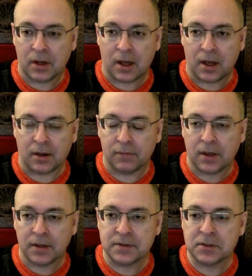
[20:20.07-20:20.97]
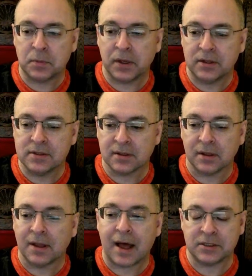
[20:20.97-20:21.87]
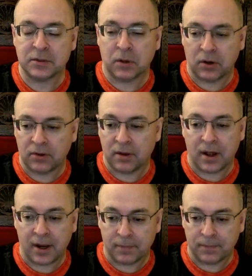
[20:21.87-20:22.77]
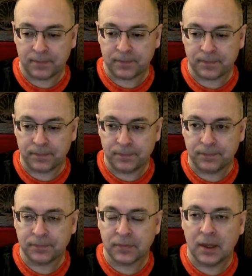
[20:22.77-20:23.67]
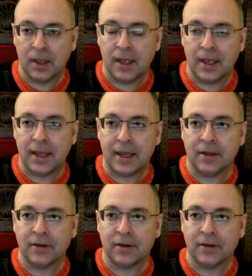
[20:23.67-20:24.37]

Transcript: I suspect he's a lot smarter than I am. And